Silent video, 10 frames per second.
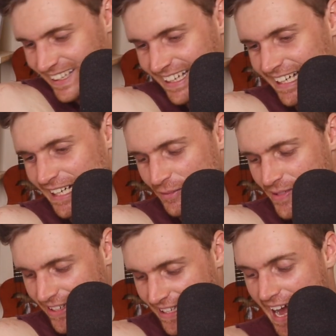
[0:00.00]

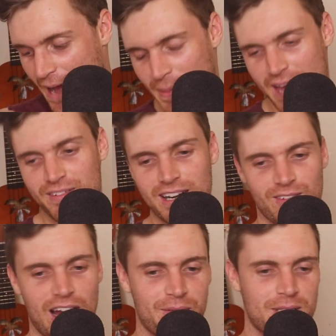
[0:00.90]
Everyone
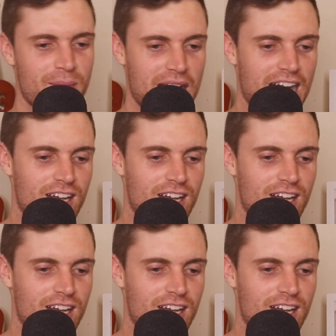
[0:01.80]
around me's been